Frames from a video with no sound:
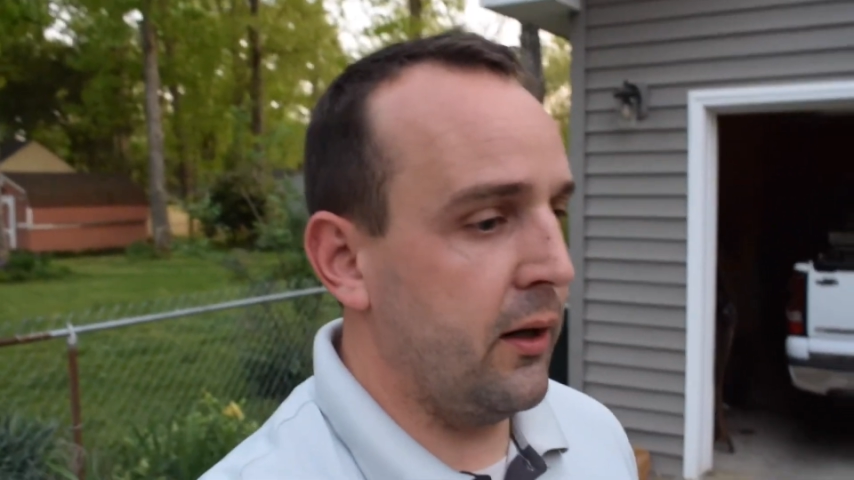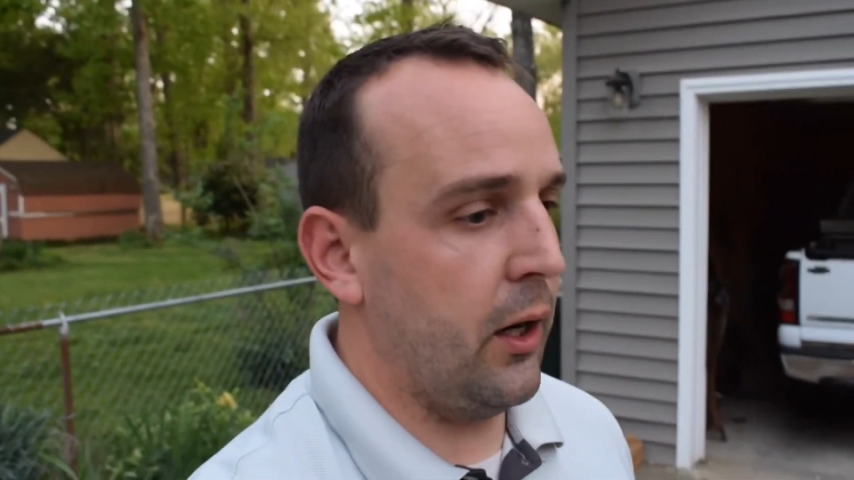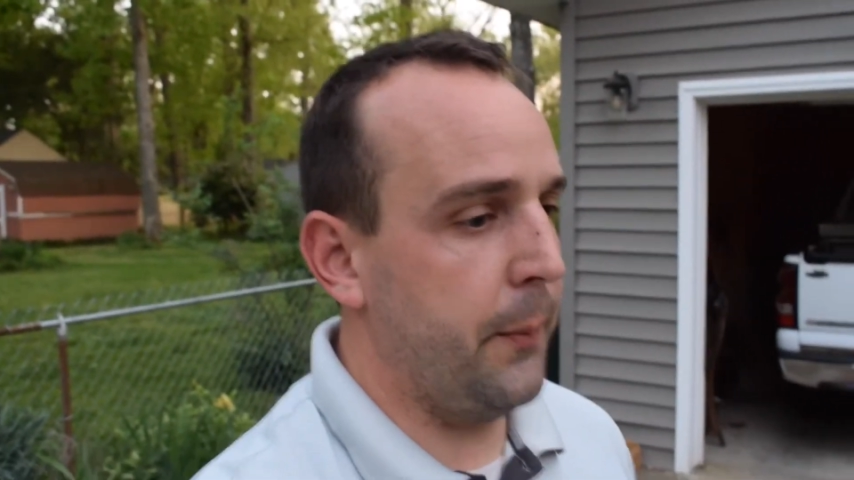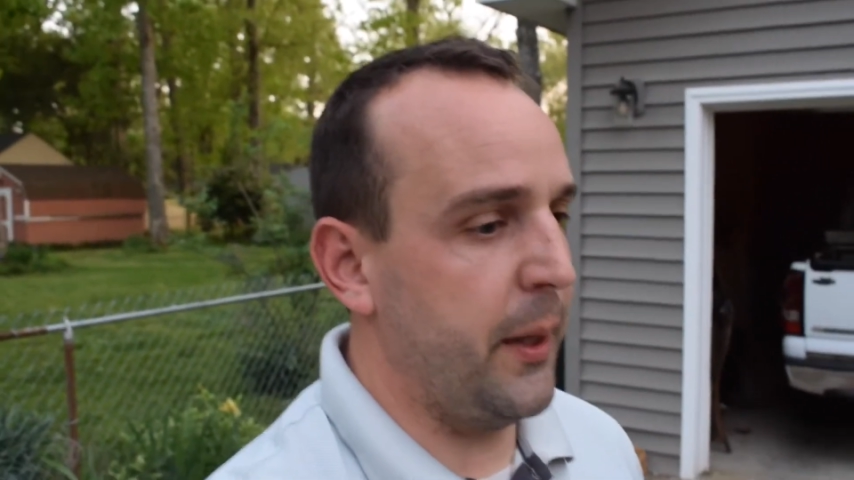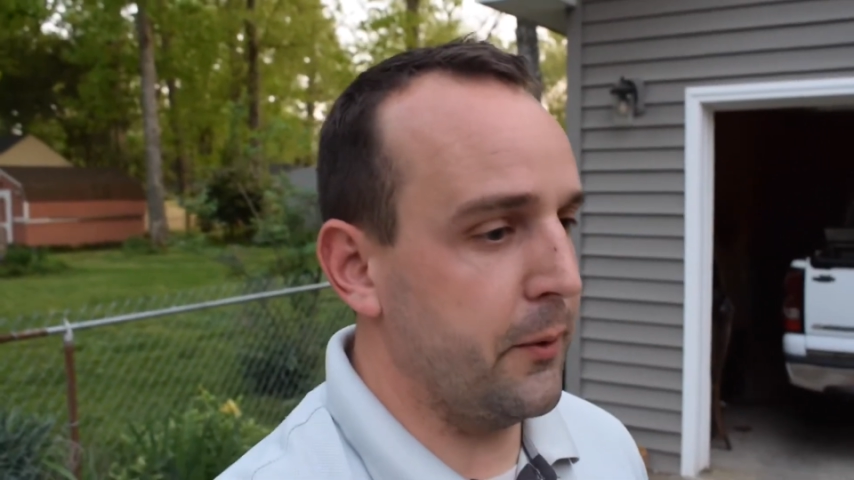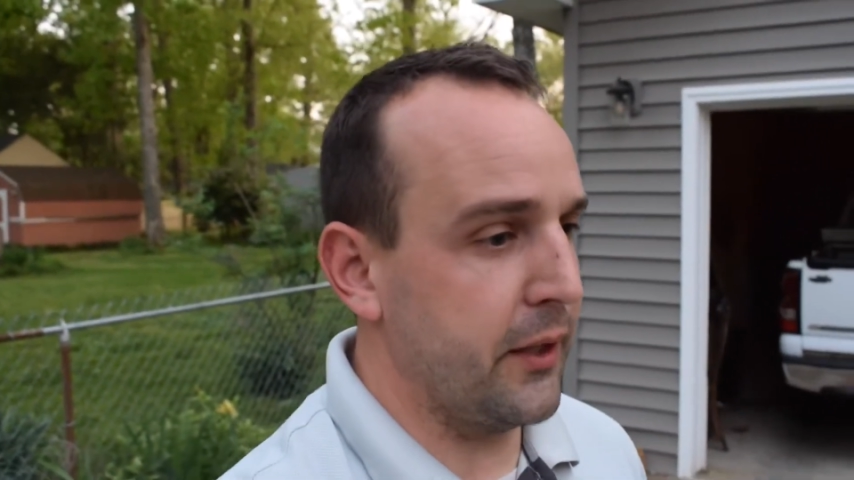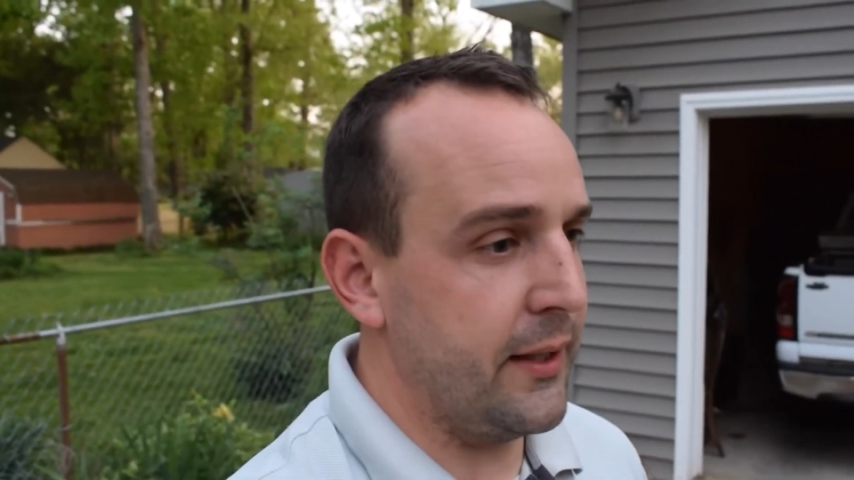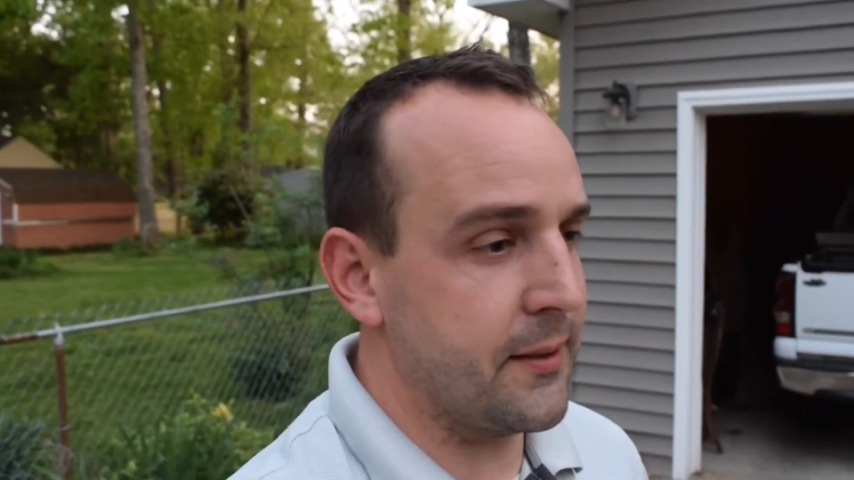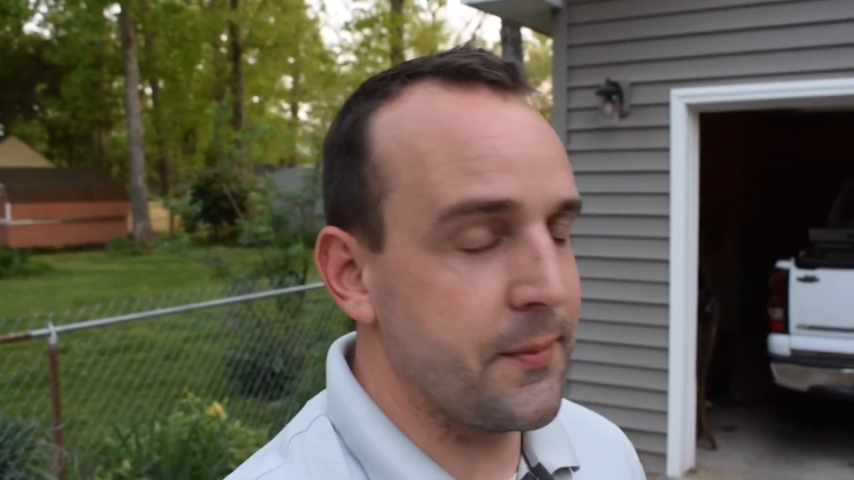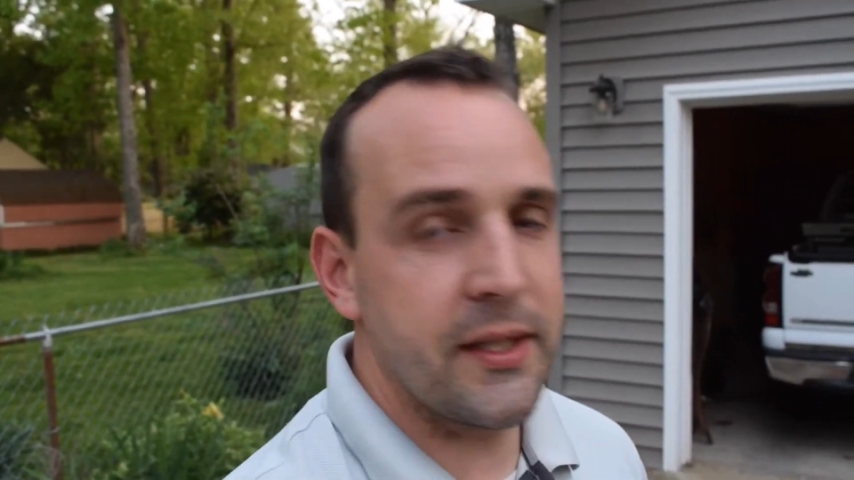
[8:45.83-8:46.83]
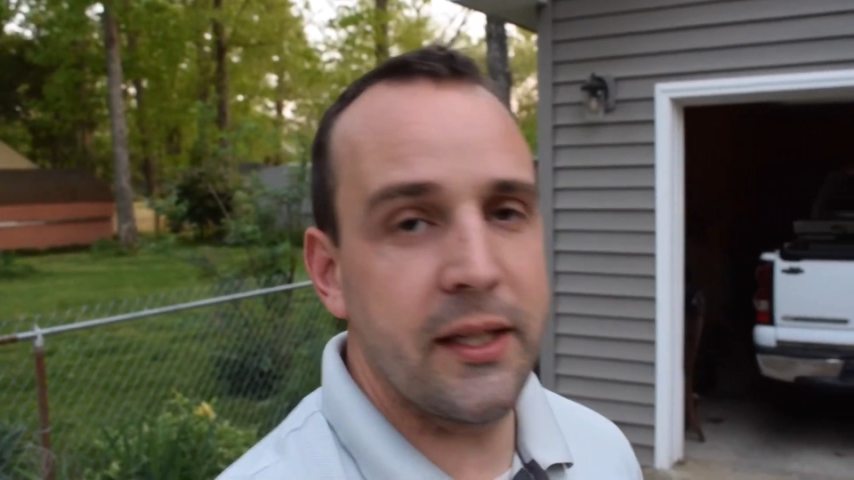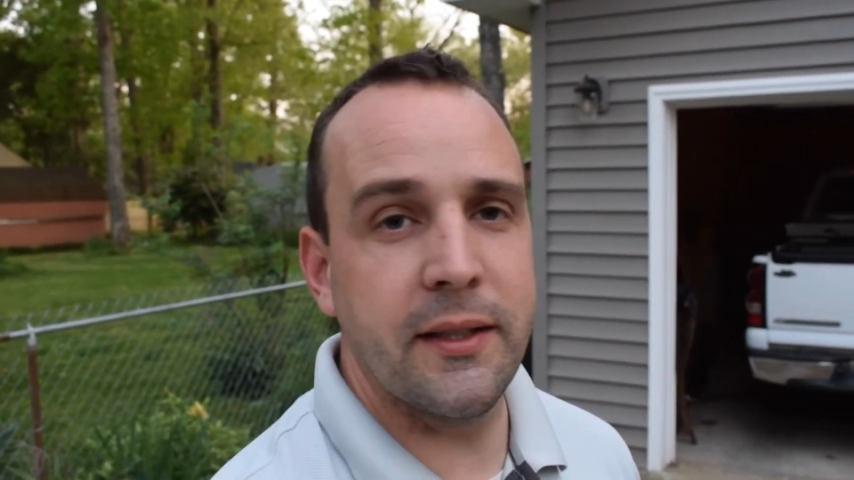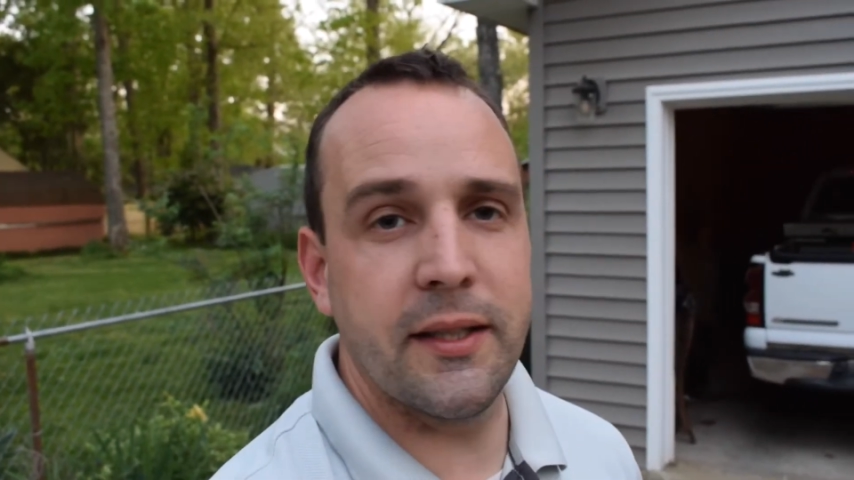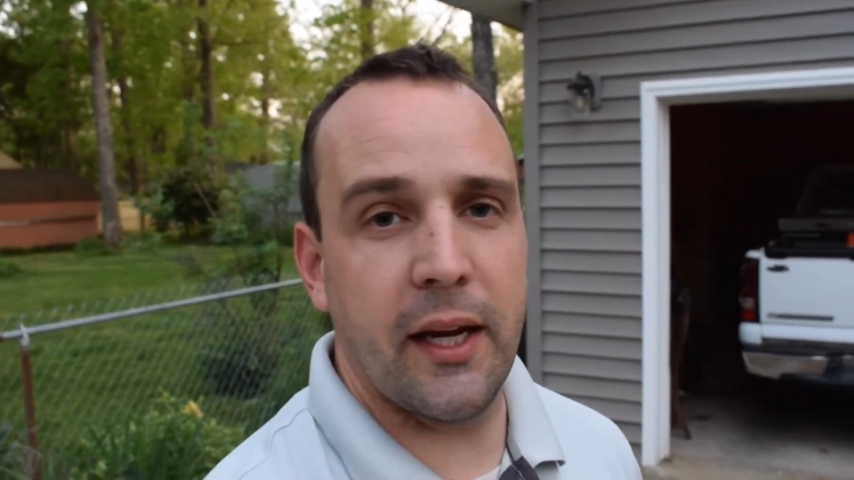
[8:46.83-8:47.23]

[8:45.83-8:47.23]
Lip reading: I'll be able to get some seeds